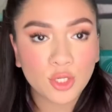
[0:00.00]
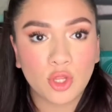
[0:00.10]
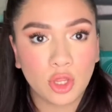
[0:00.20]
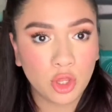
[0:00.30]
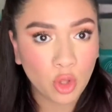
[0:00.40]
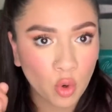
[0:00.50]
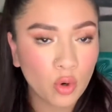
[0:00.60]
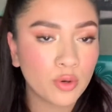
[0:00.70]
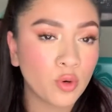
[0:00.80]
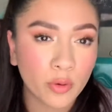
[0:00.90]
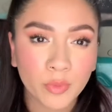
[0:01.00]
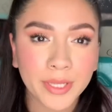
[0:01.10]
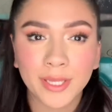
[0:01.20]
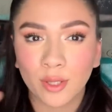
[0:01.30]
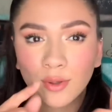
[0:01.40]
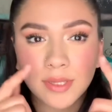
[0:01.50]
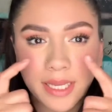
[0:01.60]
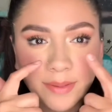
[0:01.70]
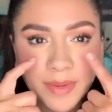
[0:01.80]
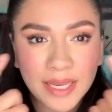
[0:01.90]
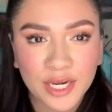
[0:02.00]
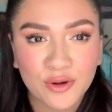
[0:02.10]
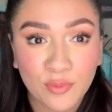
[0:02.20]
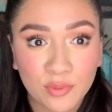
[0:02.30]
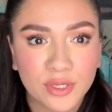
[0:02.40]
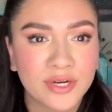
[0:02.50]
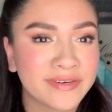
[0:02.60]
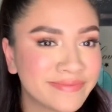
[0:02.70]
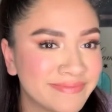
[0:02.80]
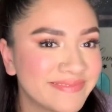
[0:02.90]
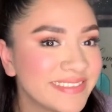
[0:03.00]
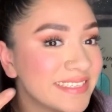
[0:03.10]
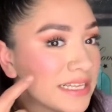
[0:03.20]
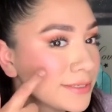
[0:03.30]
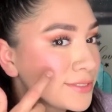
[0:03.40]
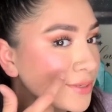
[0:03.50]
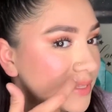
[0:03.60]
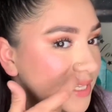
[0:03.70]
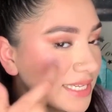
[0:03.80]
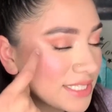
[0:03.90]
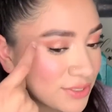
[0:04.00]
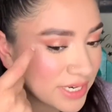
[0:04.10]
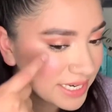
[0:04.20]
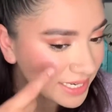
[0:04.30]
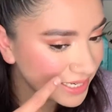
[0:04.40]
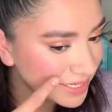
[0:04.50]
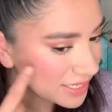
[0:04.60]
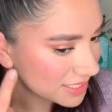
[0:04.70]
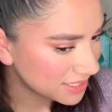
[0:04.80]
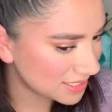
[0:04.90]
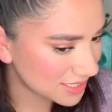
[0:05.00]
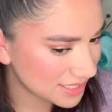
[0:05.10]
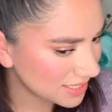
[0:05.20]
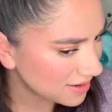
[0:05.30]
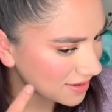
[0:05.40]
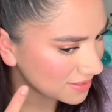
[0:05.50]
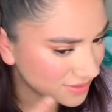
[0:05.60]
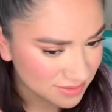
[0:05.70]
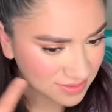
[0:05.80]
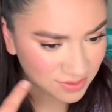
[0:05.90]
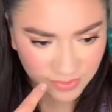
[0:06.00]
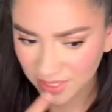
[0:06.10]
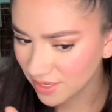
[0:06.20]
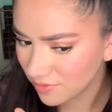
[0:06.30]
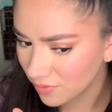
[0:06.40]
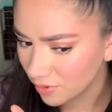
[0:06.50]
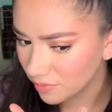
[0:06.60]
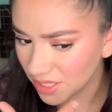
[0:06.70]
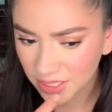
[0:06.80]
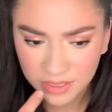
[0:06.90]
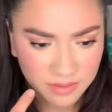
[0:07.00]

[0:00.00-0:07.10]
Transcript: normally look like my inner corner. So this right here is just not doing it for me.